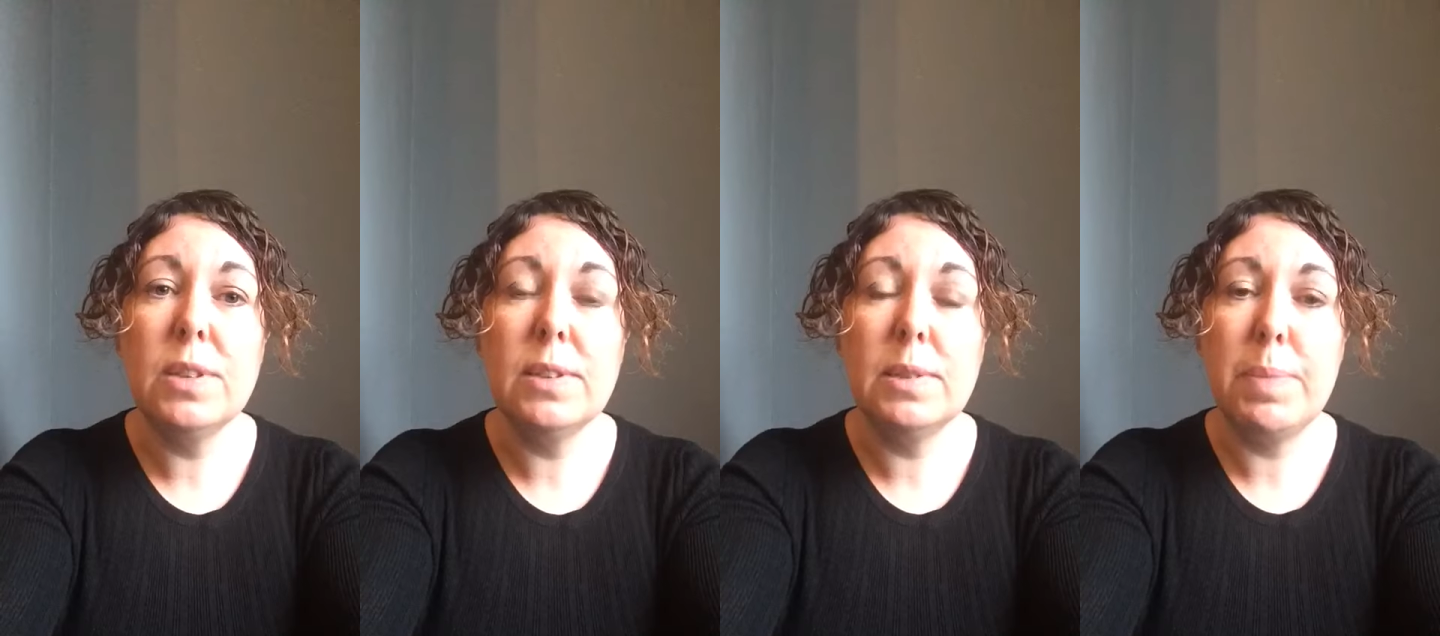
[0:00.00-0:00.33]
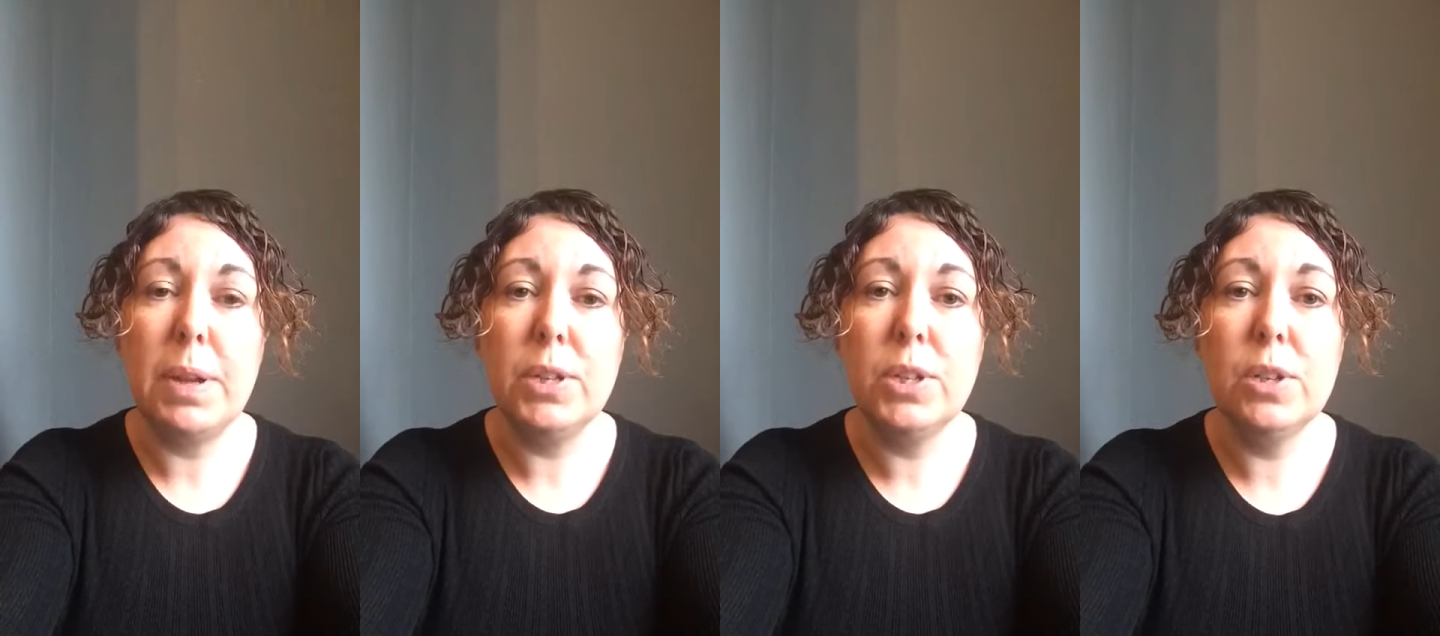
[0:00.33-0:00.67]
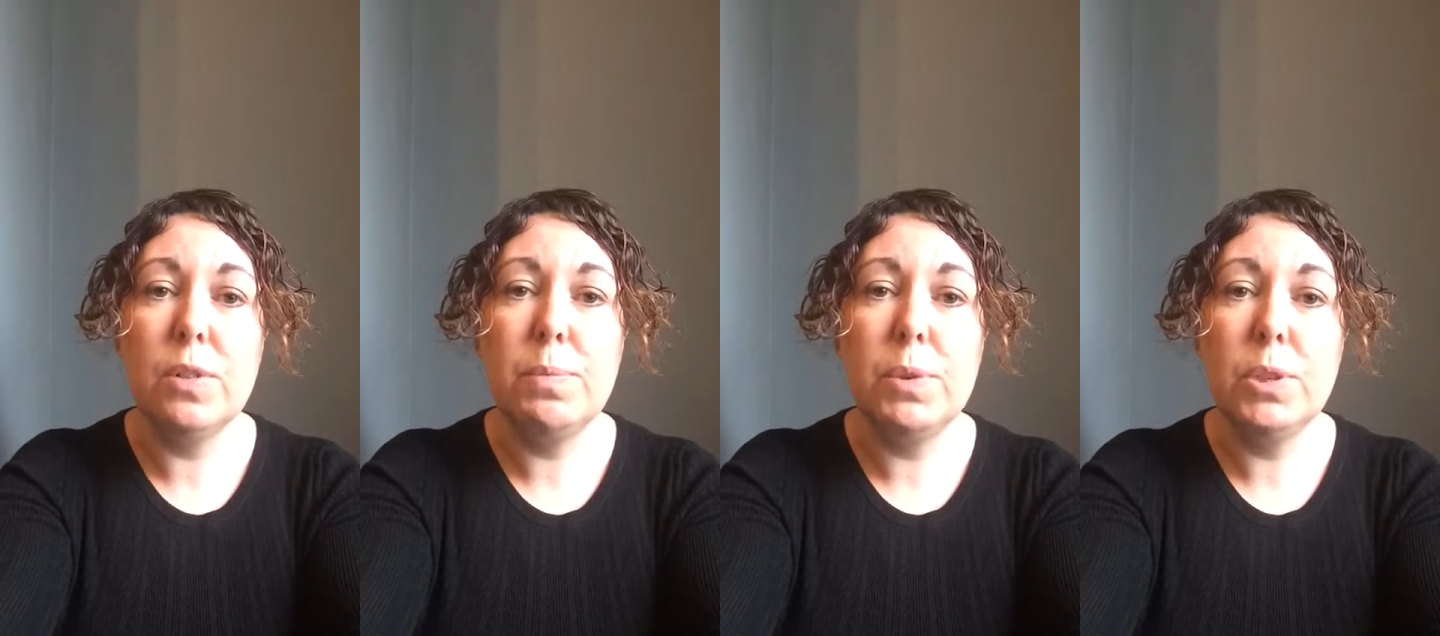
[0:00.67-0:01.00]
the suspension
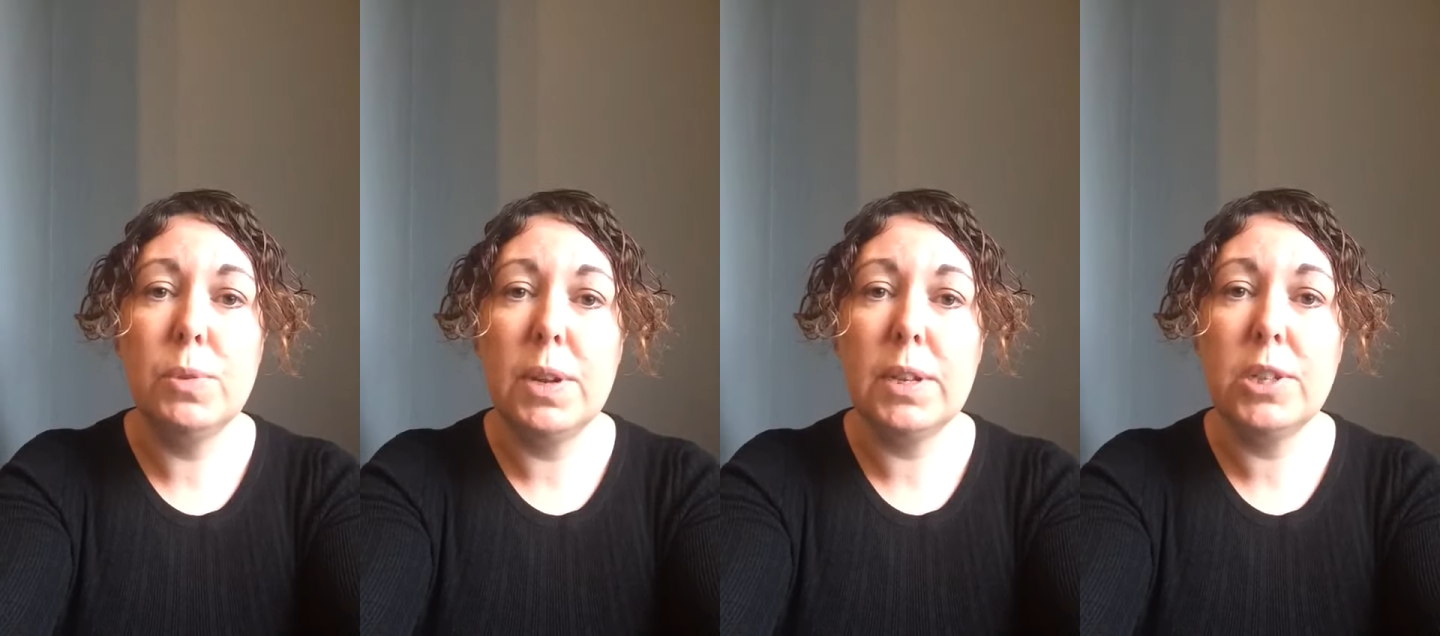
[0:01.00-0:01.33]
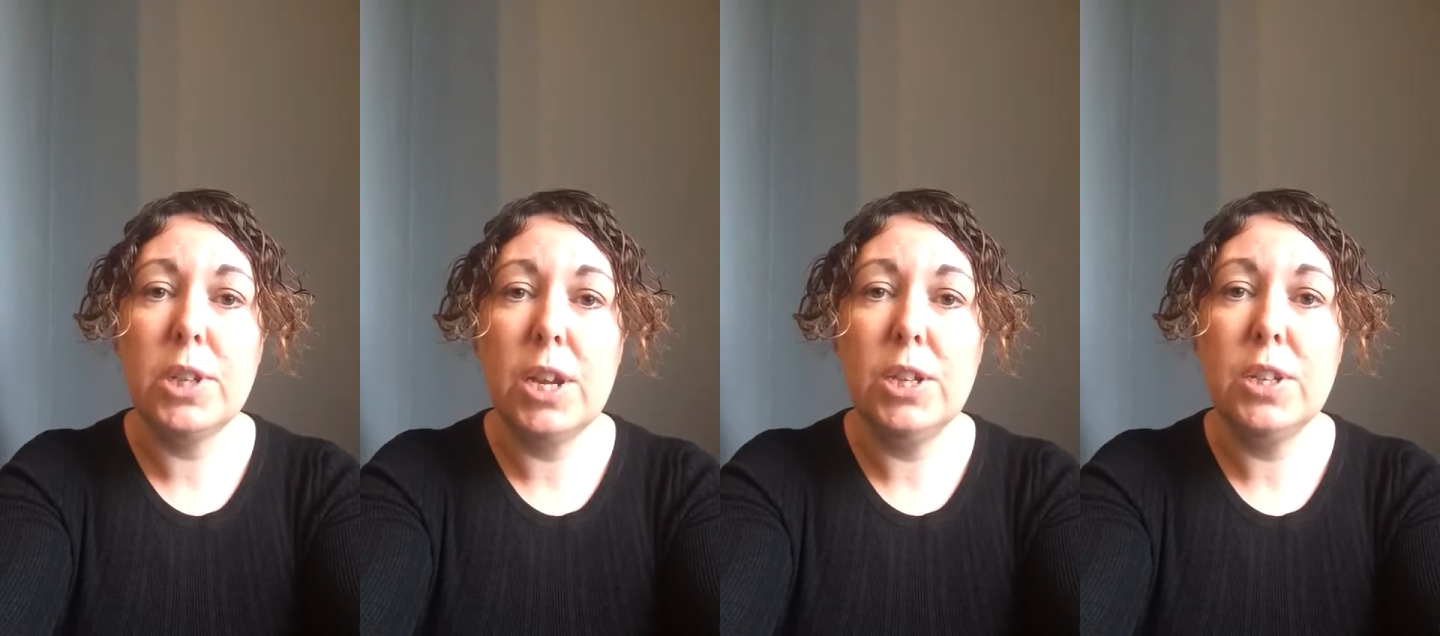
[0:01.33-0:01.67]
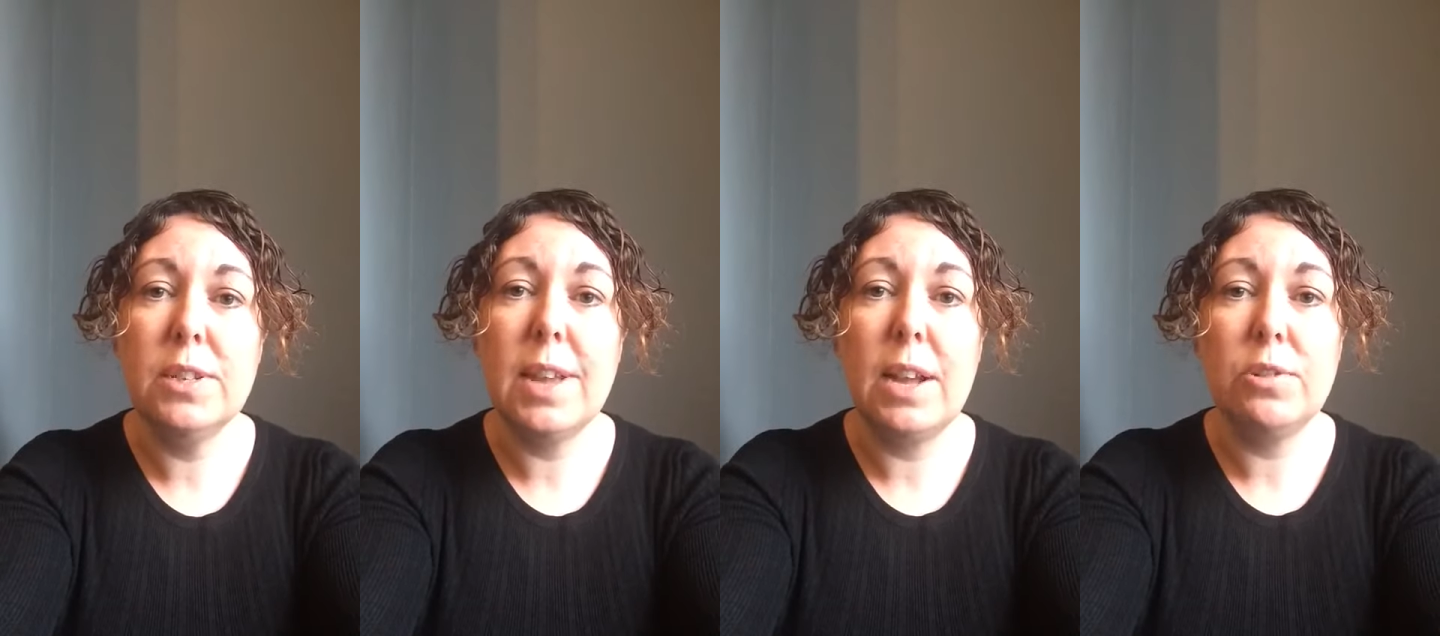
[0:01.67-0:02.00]
of mutual
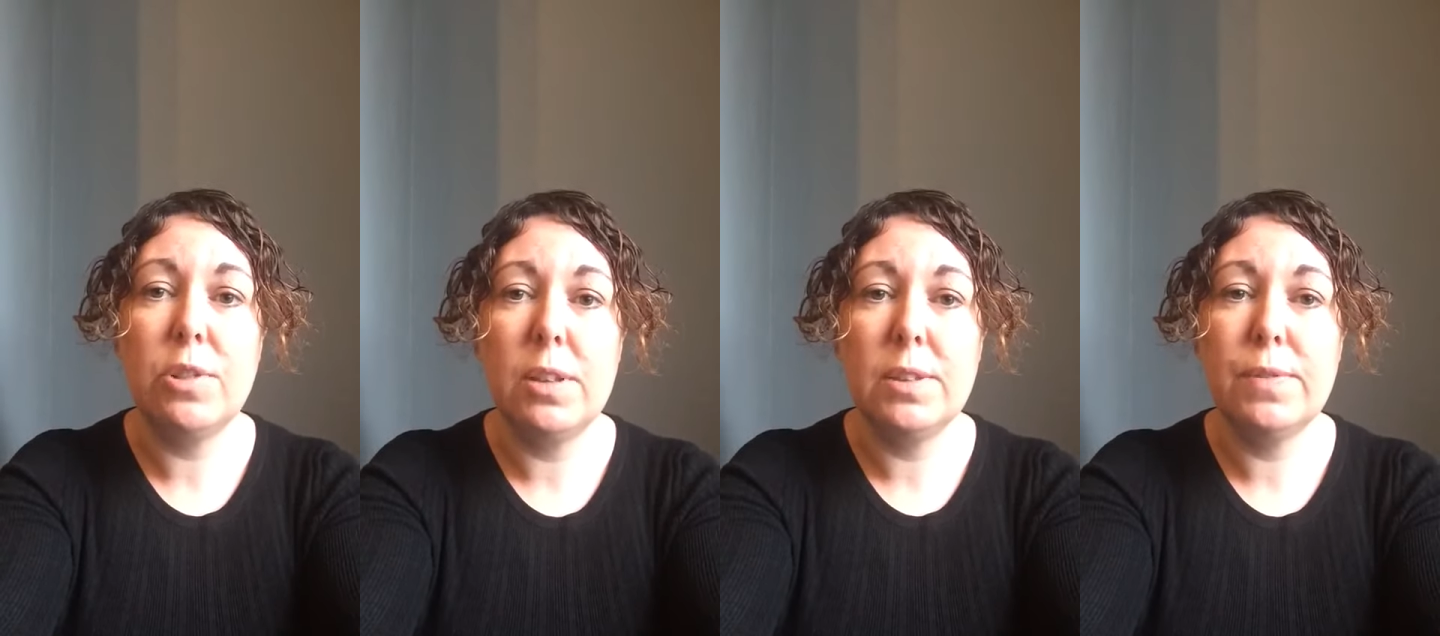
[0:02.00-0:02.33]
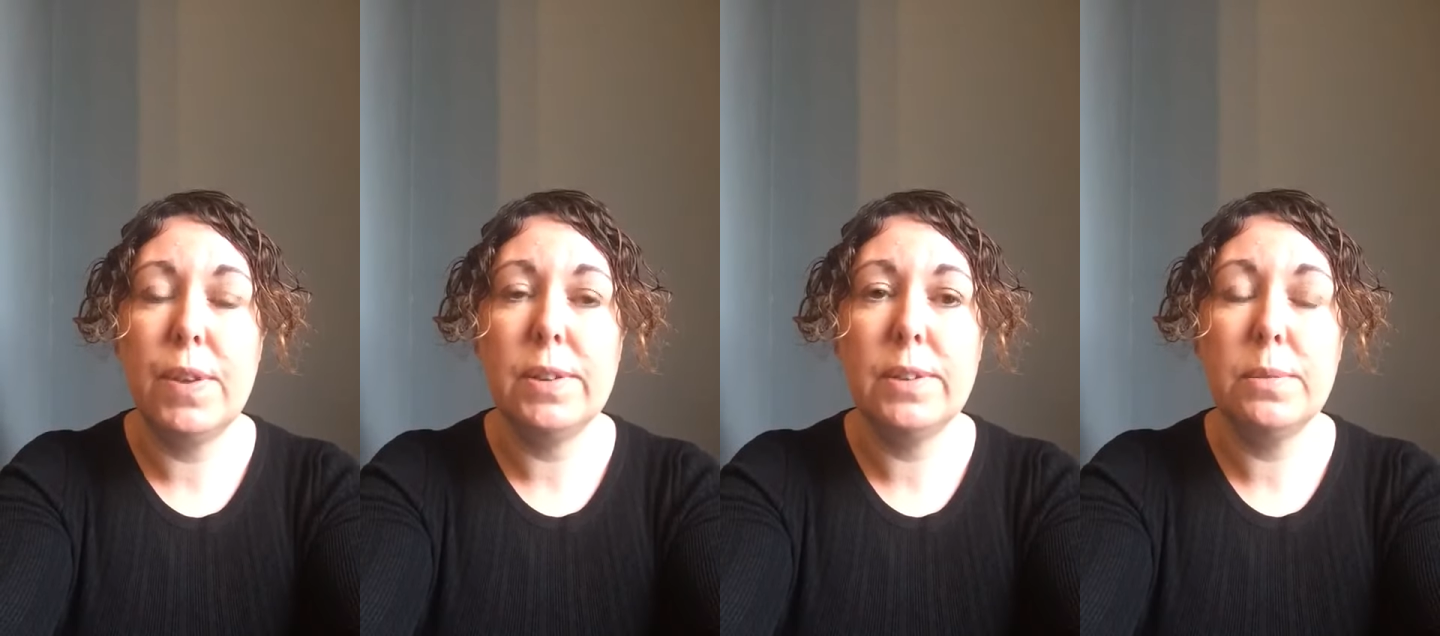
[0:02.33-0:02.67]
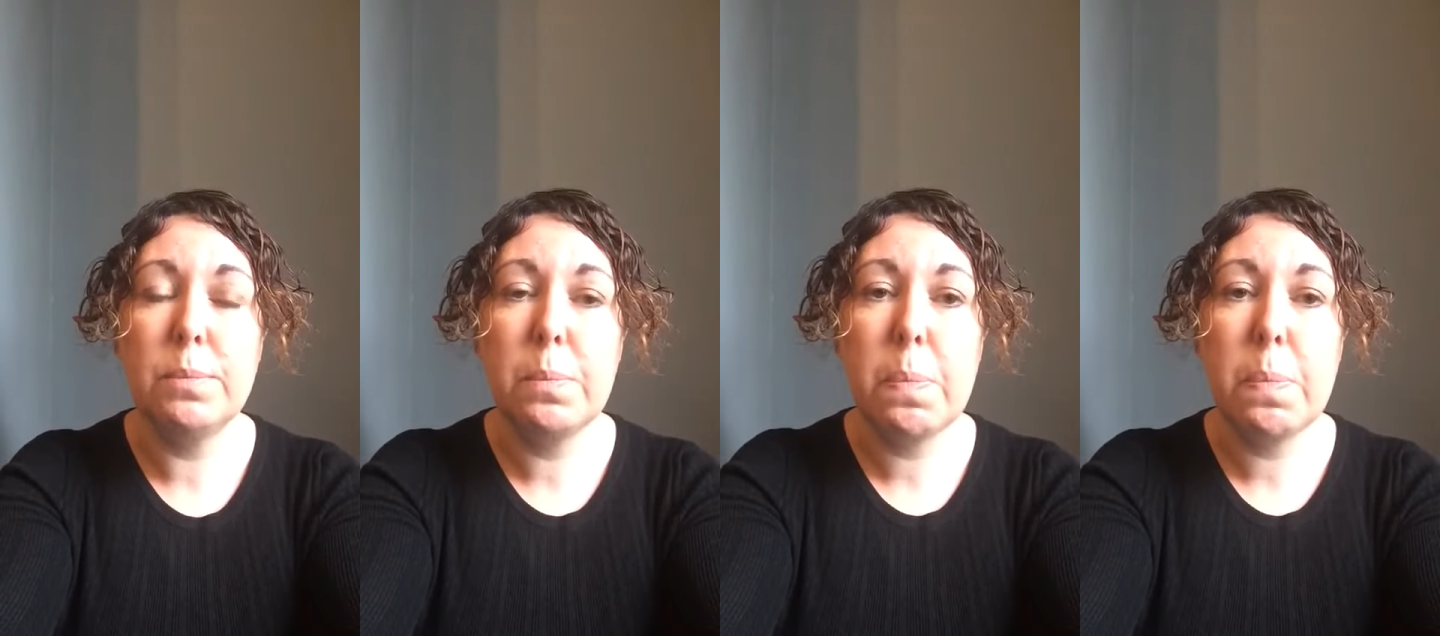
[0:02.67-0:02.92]
exchanges and transfers.